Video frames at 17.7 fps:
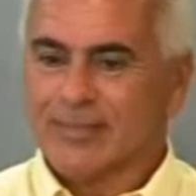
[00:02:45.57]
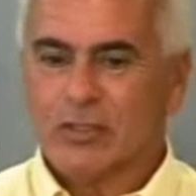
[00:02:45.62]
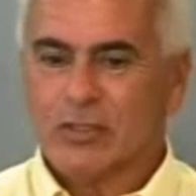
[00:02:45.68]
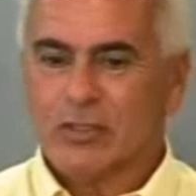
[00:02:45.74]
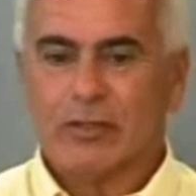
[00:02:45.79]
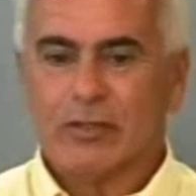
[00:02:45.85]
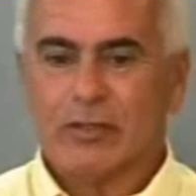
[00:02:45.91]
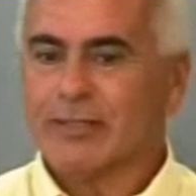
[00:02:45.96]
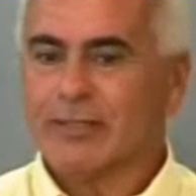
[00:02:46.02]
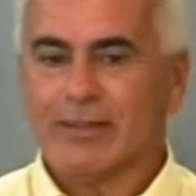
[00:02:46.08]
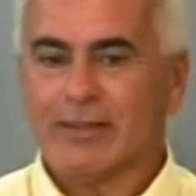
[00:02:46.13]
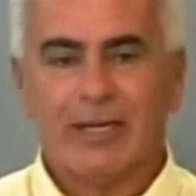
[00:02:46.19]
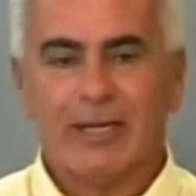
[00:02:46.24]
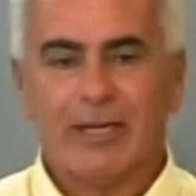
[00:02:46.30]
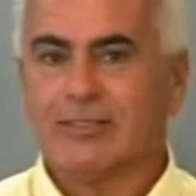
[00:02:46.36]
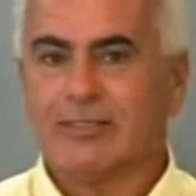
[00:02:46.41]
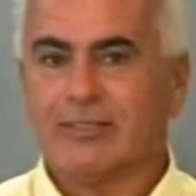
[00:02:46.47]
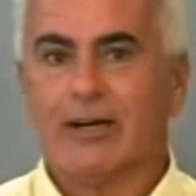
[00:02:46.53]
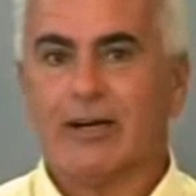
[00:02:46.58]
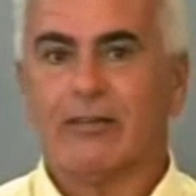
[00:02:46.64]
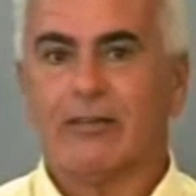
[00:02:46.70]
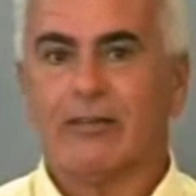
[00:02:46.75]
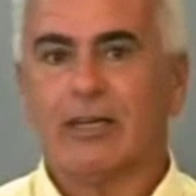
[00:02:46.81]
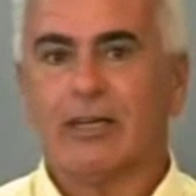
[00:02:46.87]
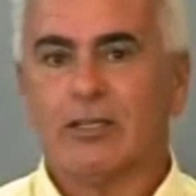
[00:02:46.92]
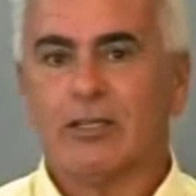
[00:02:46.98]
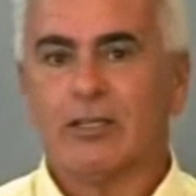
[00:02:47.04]
Sir,
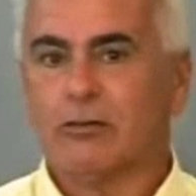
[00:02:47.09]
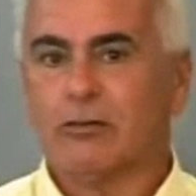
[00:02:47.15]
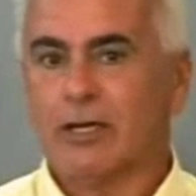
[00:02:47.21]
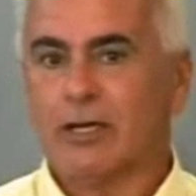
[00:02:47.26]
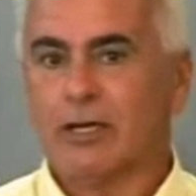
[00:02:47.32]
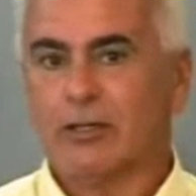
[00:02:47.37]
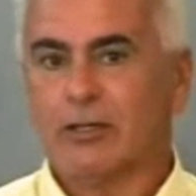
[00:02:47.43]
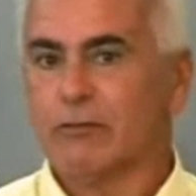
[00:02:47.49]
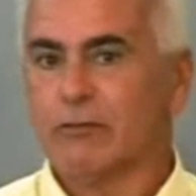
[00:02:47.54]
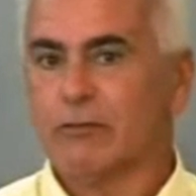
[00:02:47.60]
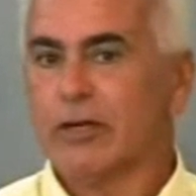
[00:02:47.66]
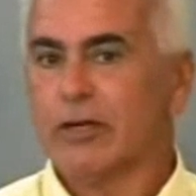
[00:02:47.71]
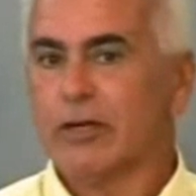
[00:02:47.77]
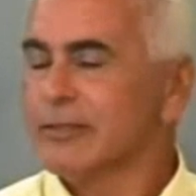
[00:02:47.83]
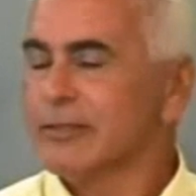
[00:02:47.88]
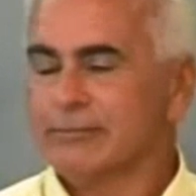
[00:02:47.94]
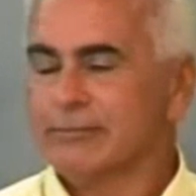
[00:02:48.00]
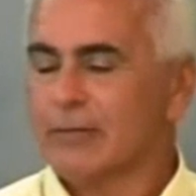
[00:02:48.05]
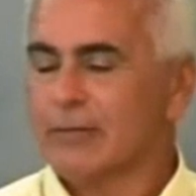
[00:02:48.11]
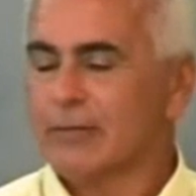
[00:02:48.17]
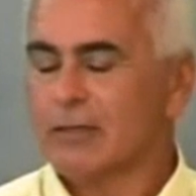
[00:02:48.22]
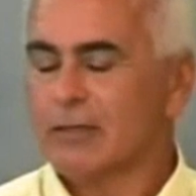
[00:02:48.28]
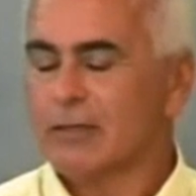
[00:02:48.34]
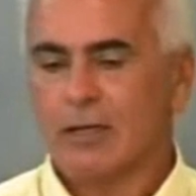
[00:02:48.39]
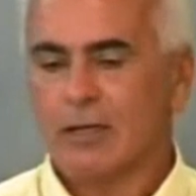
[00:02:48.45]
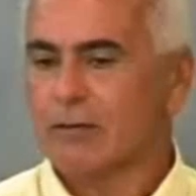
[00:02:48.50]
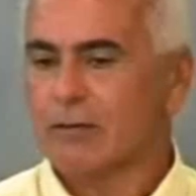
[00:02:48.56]
that could vary.
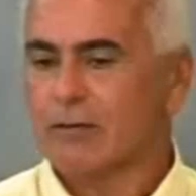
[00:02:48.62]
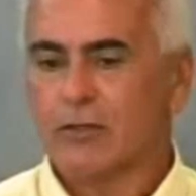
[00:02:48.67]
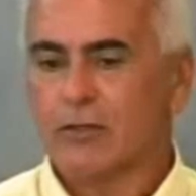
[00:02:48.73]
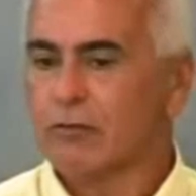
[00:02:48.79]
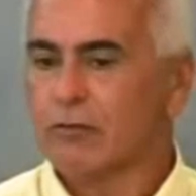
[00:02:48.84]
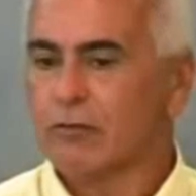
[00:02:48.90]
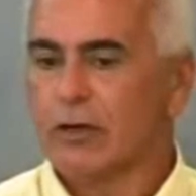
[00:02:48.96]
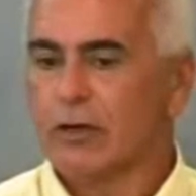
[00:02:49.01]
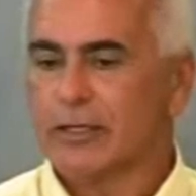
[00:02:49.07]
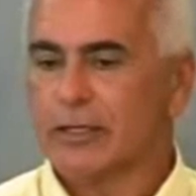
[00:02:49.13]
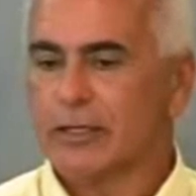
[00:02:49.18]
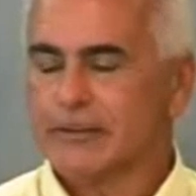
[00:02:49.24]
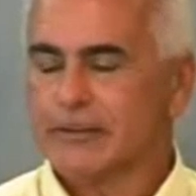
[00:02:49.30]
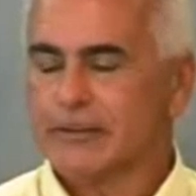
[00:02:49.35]
That could vary.